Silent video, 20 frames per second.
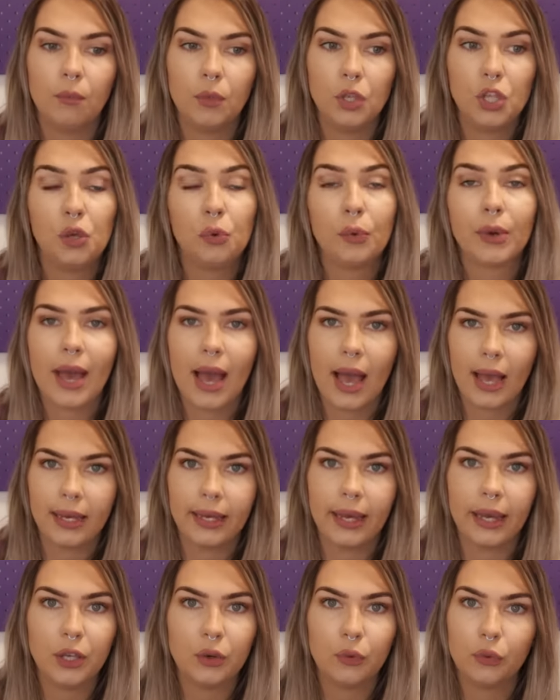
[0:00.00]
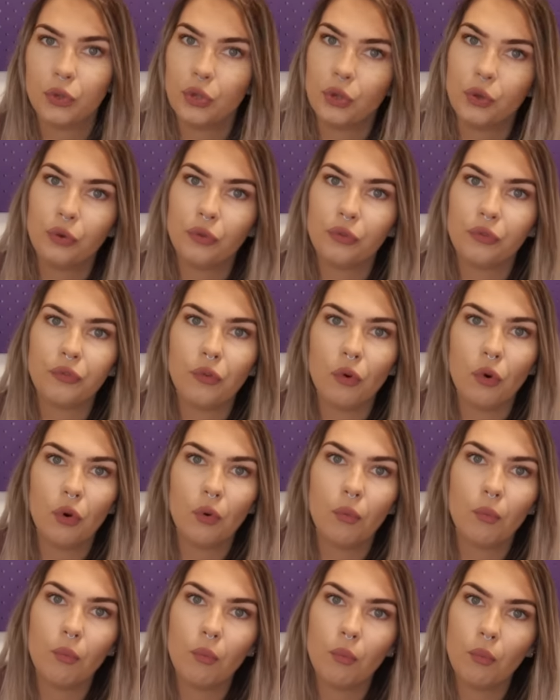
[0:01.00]
you can get your
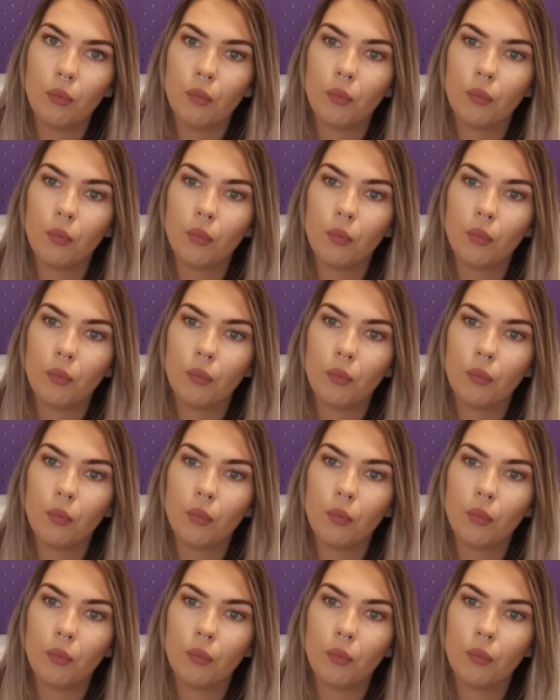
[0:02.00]
uniform